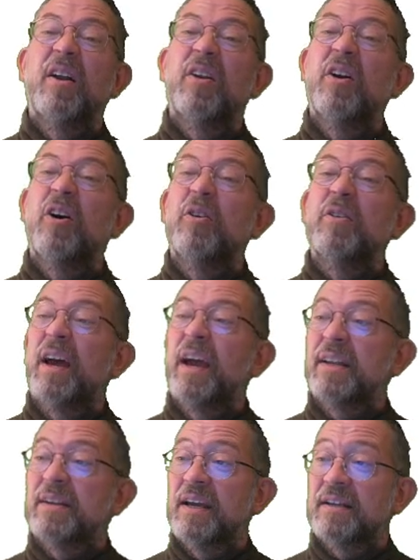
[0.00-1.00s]
load
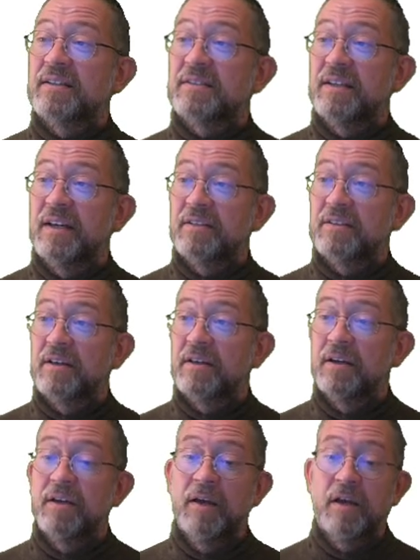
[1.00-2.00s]
a data set
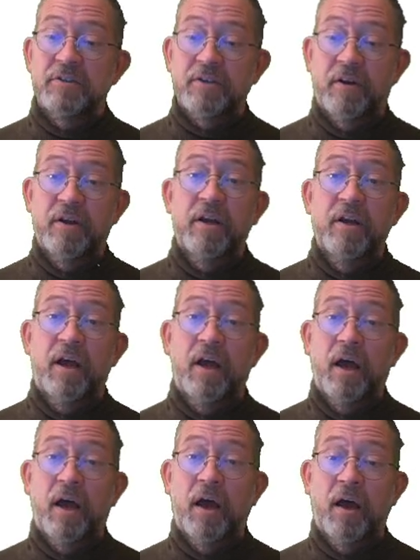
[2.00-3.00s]
sorry,
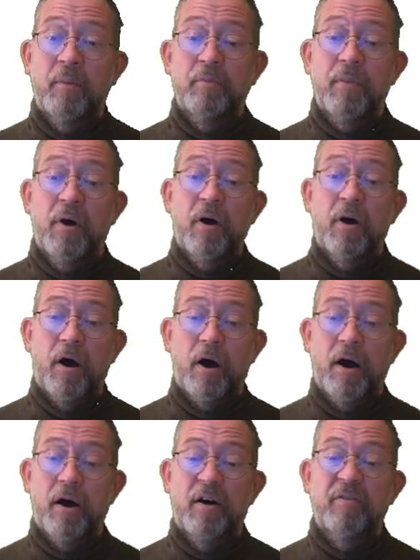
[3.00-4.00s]
um,
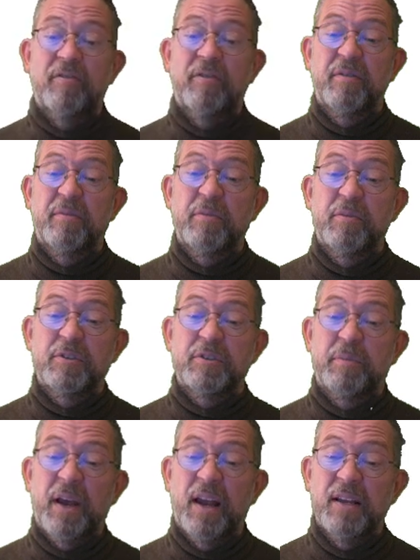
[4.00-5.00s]
of
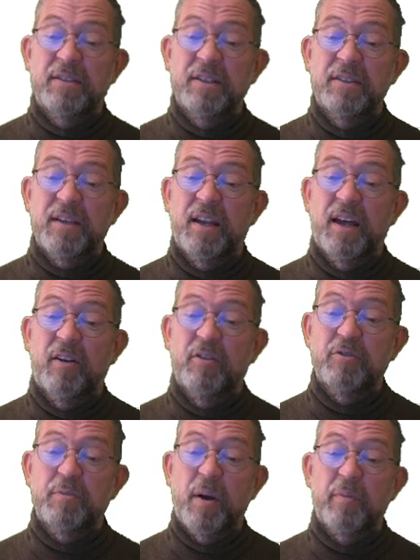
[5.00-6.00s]
municipalities and I'll
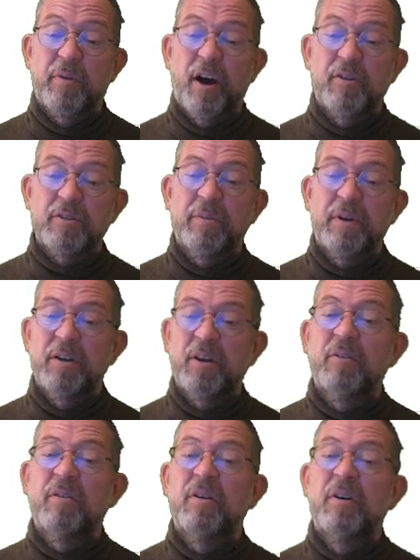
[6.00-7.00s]
use my browser window